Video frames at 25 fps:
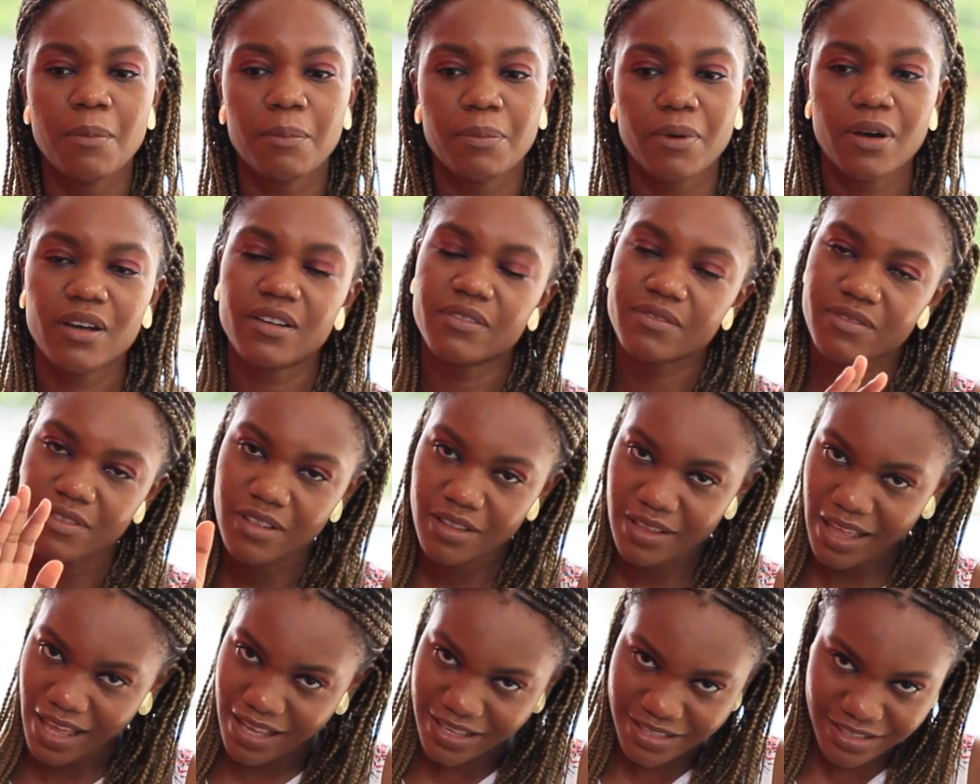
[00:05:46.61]

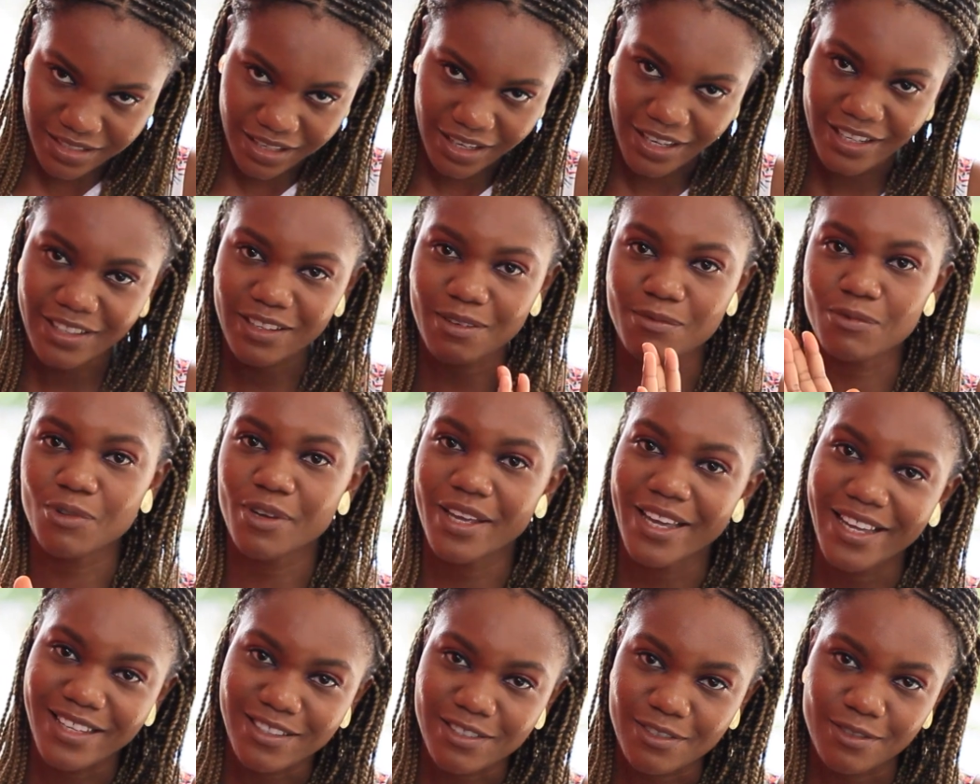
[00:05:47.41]
But that aside, I'm
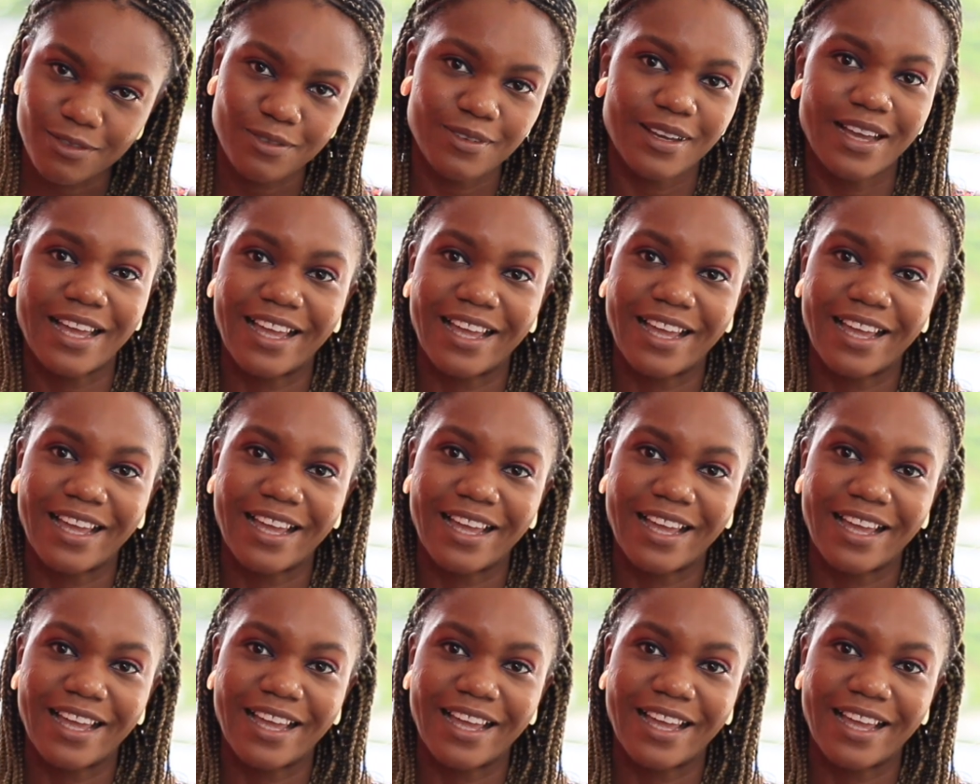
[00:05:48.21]
not here to,